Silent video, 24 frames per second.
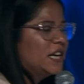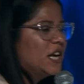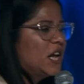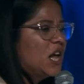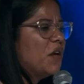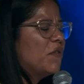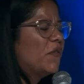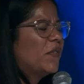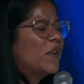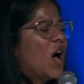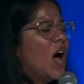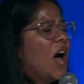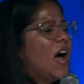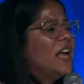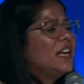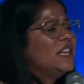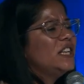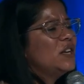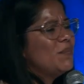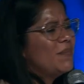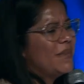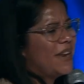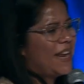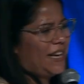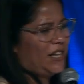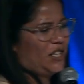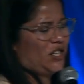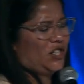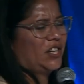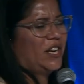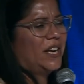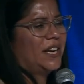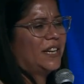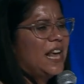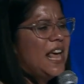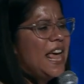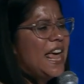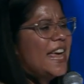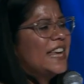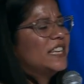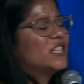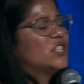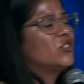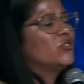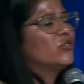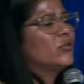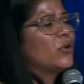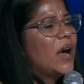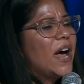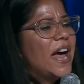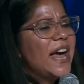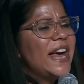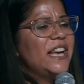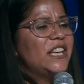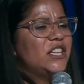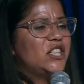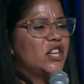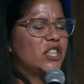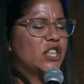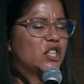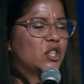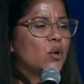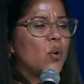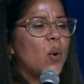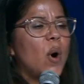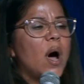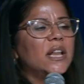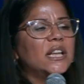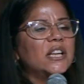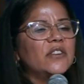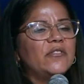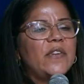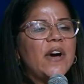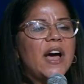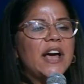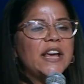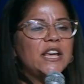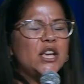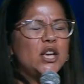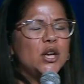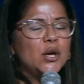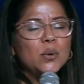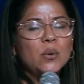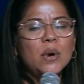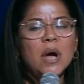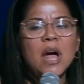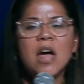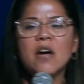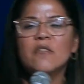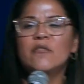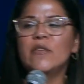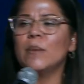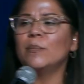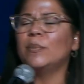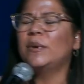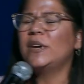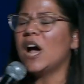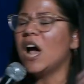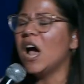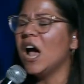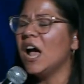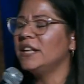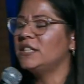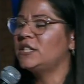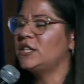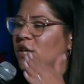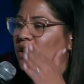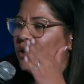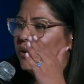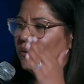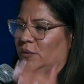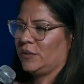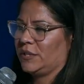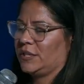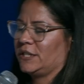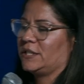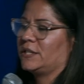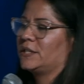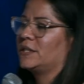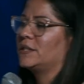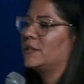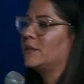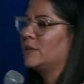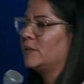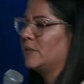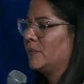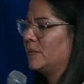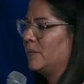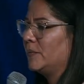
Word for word: if condemnation is trying to disqualify you from God's use,